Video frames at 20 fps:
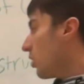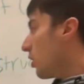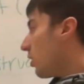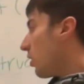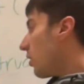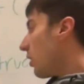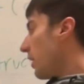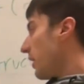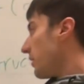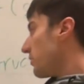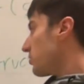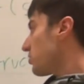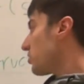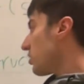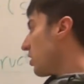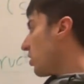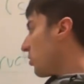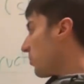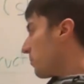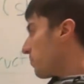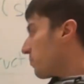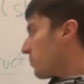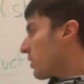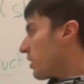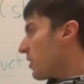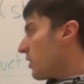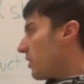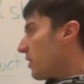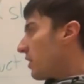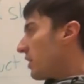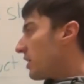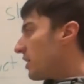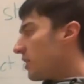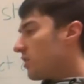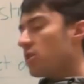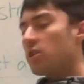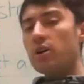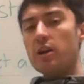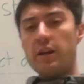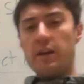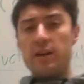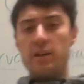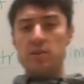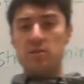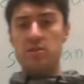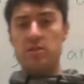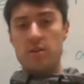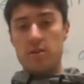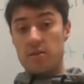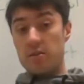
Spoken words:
All right, so here is